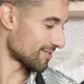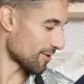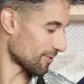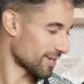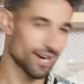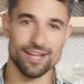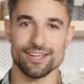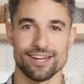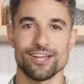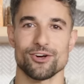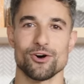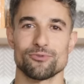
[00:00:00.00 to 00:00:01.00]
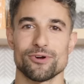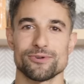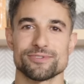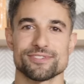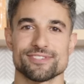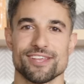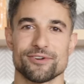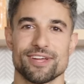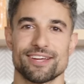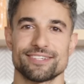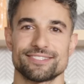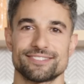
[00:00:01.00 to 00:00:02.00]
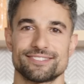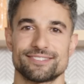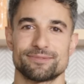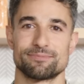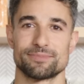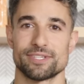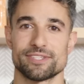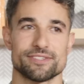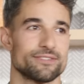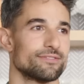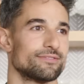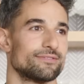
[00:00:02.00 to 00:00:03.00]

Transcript: So can I, can I call Rose? Is that okay? Please?